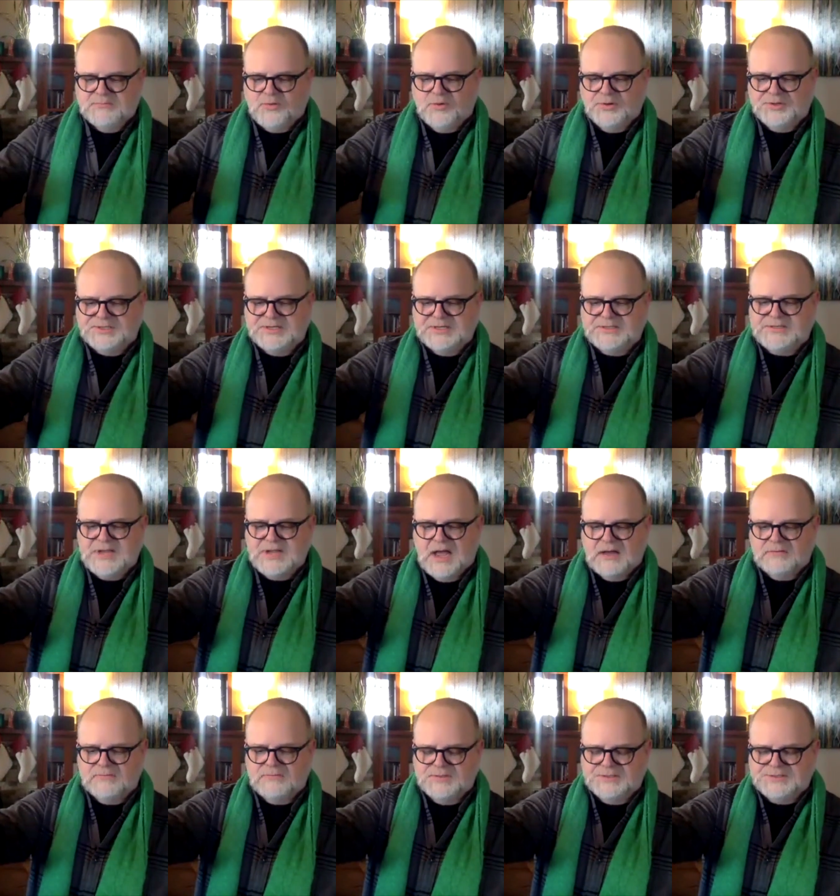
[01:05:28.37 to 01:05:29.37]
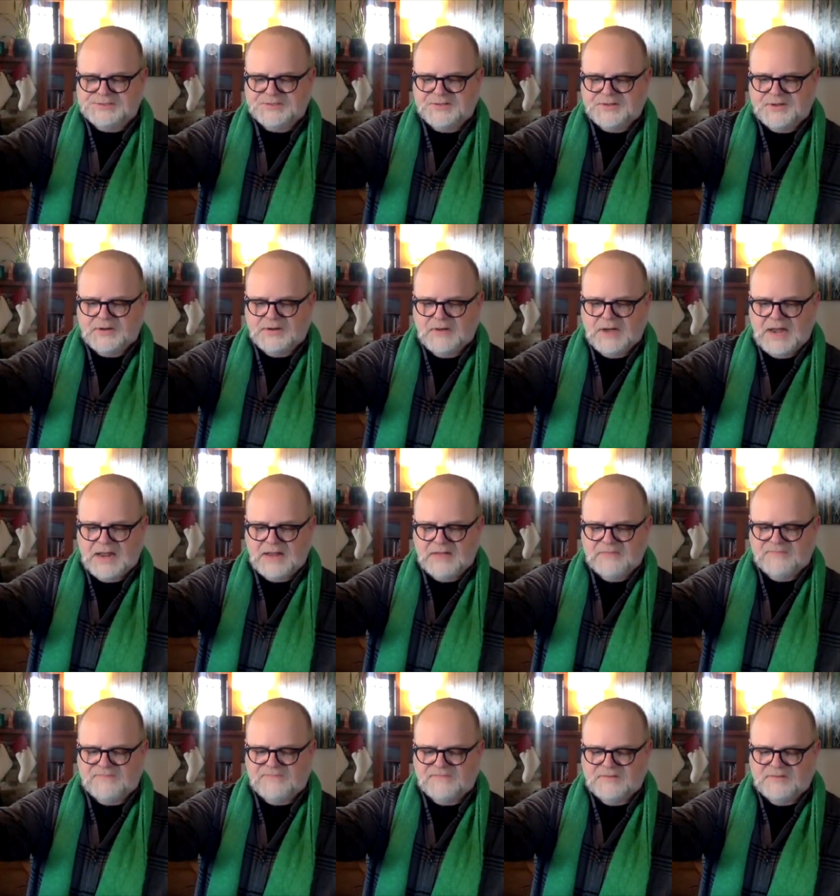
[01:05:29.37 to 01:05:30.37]
pointed downward to the
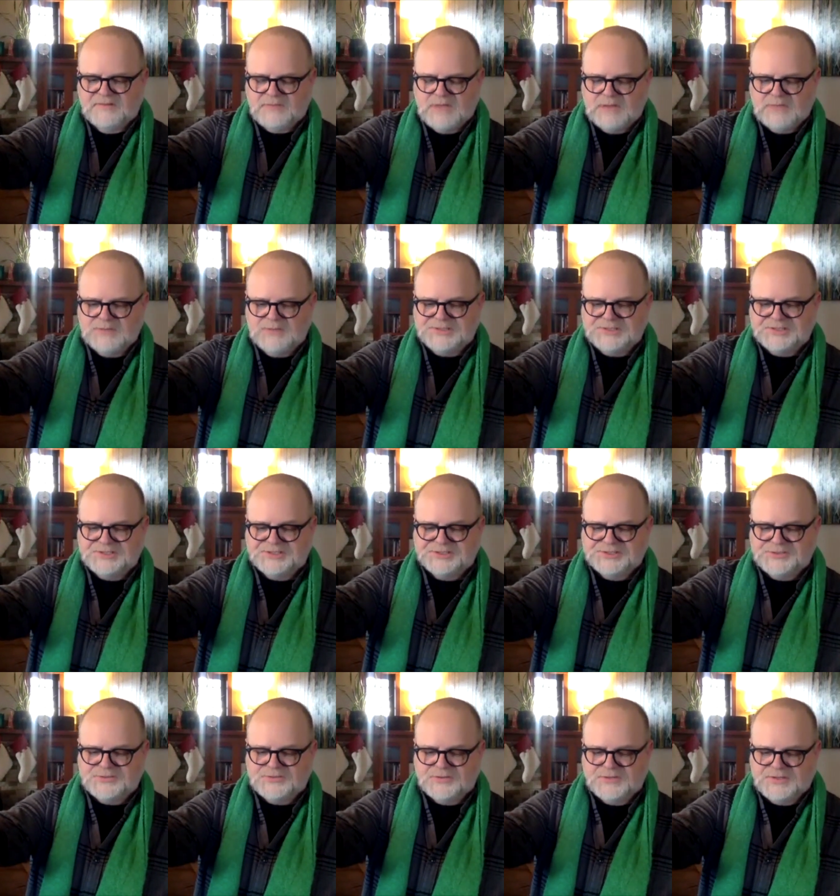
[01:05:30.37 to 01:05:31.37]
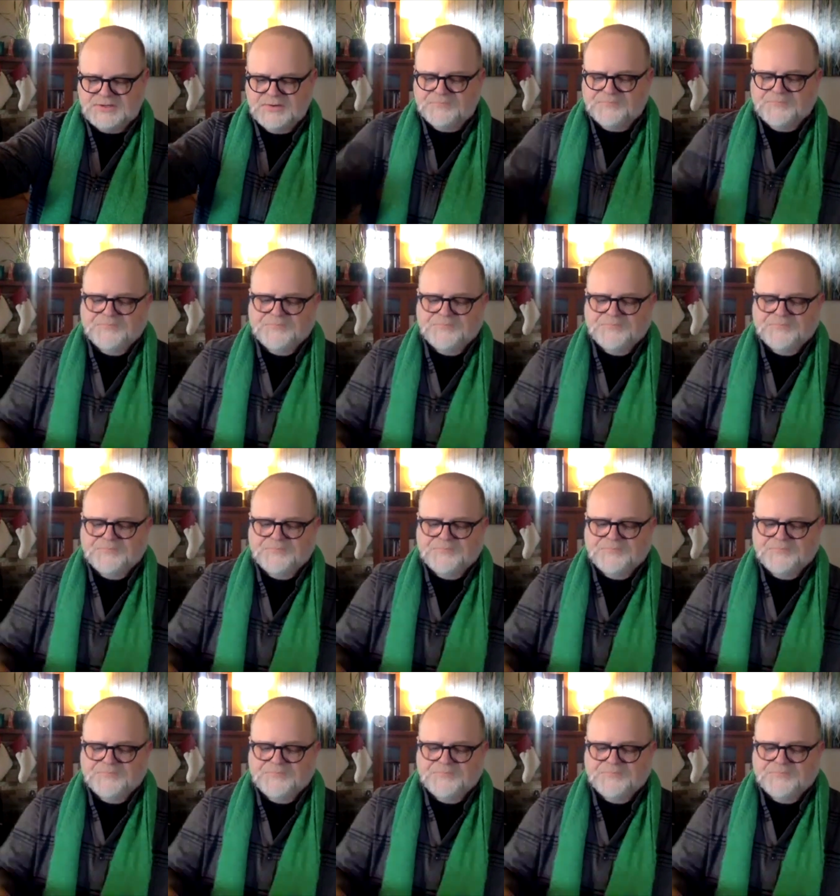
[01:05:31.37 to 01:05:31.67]
grave by which it stood.